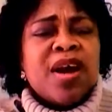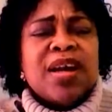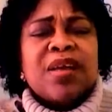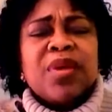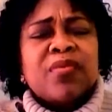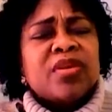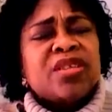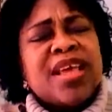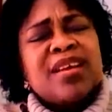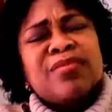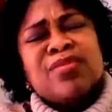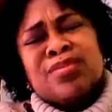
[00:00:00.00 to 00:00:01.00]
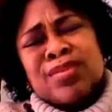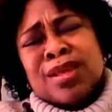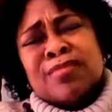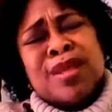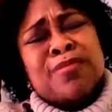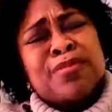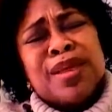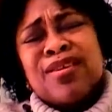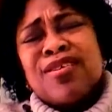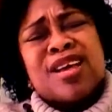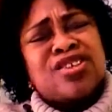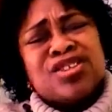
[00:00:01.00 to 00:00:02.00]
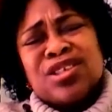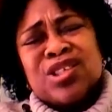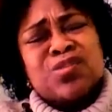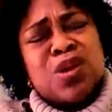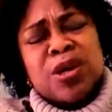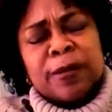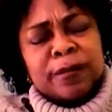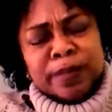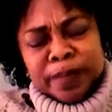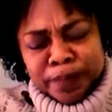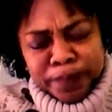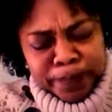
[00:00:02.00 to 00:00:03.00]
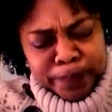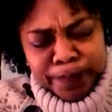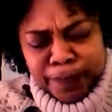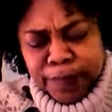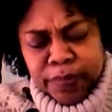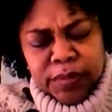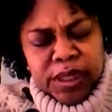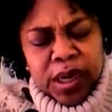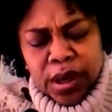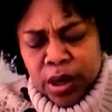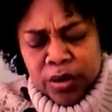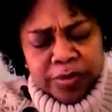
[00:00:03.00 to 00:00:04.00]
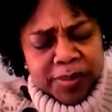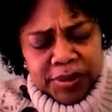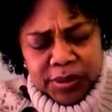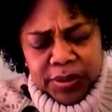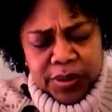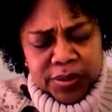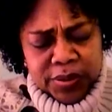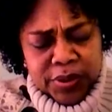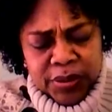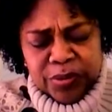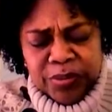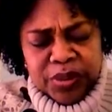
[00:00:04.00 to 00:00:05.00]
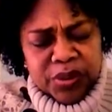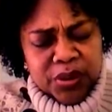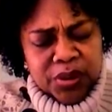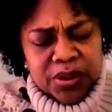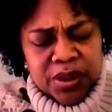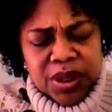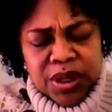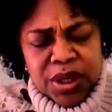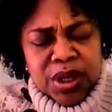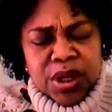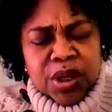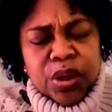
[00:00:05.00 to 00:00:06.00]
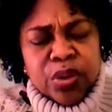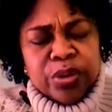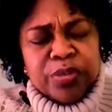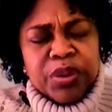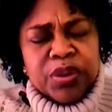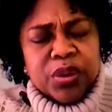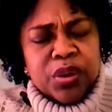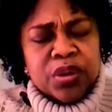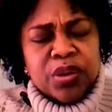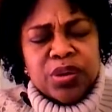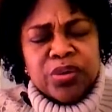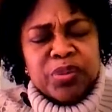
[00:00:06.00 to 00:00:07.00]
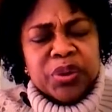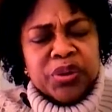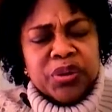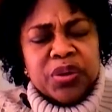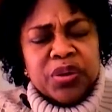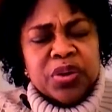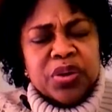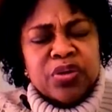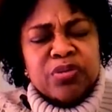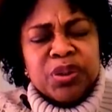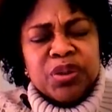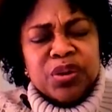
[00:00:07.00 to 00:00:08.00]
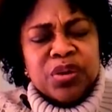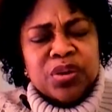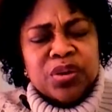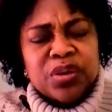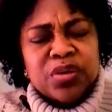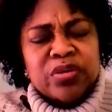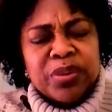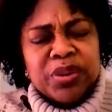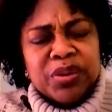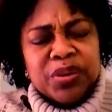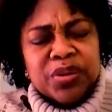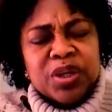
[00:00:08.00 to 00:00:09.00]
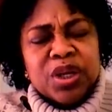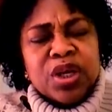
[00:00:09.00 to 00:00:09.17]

Father, we have just heard of a, a plane crash this morning. Glory be to God. Glory be to God. Glory be to God. Glory be to God. Glory be to God. Glory be to God.